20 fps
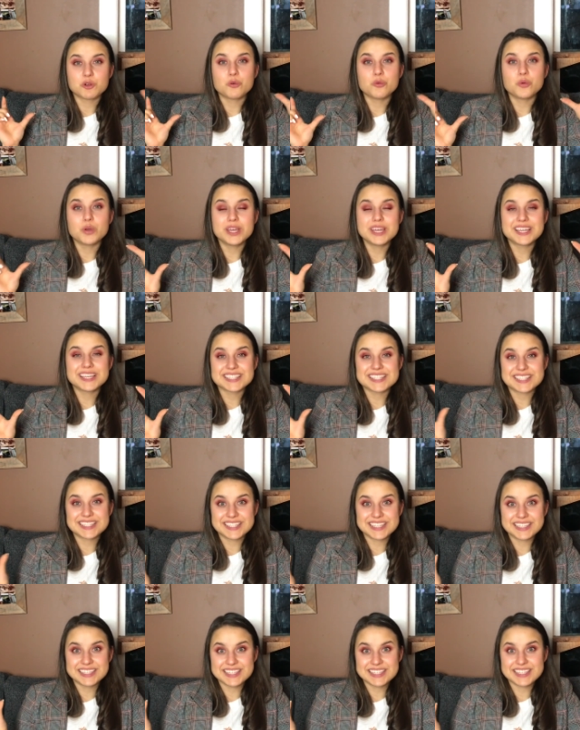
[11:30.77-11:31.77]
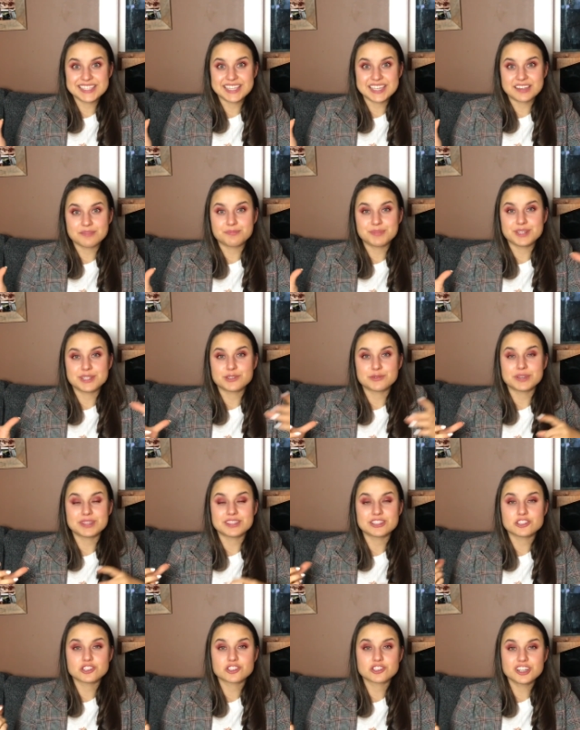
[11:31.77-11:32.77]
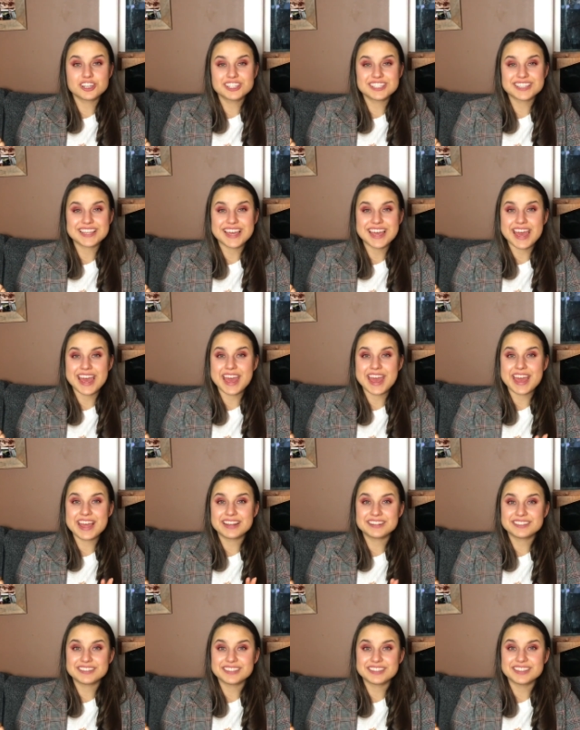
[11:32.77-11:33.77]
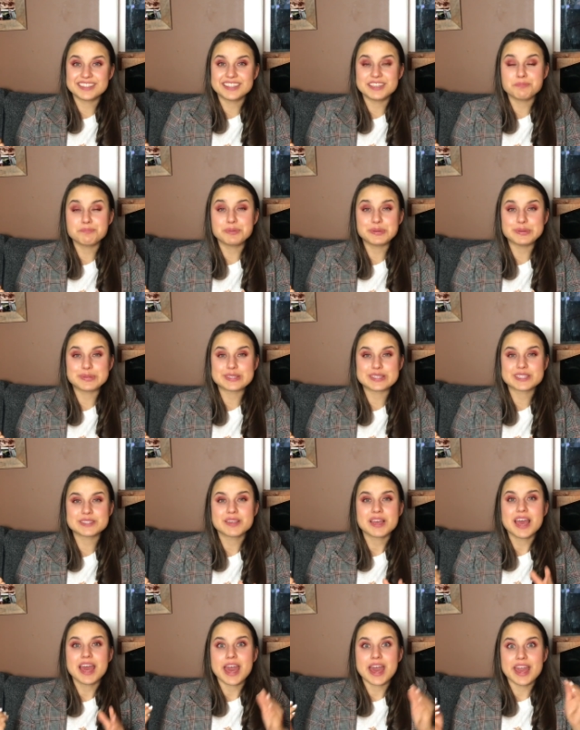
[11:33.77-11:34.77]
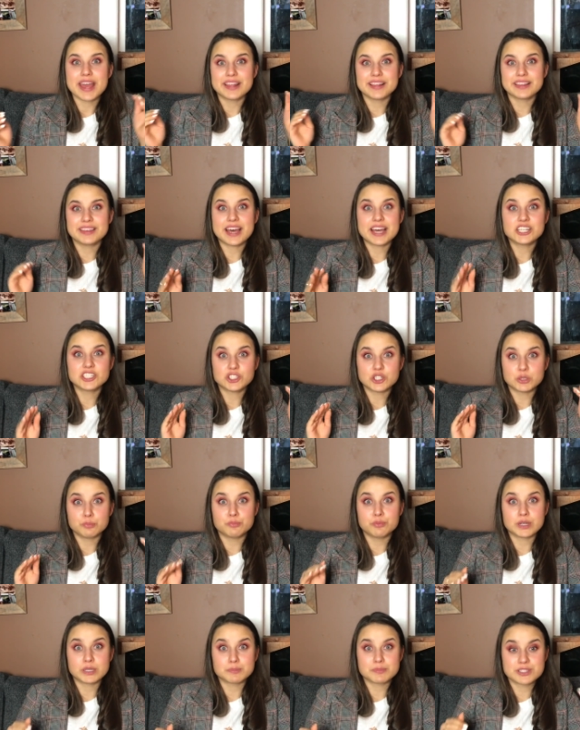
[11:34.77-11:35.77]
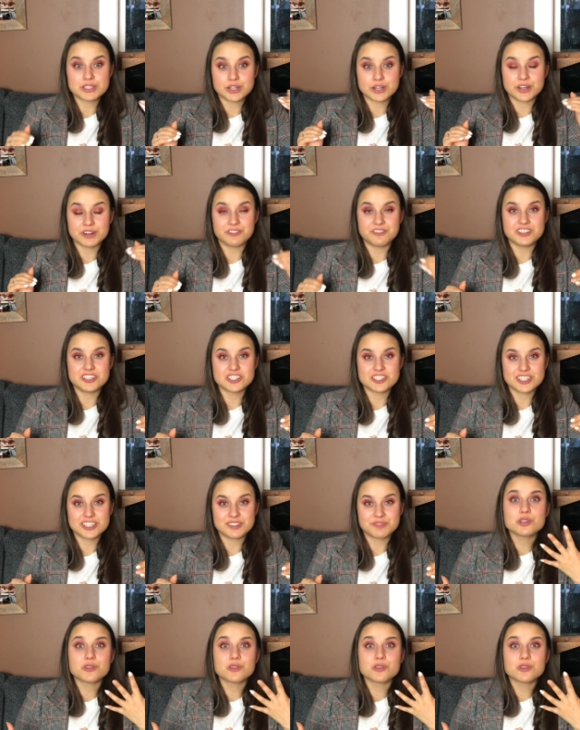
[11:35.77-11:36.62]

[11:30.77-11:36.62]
We can see the skin between the skirt and the boots, and that robs our vision.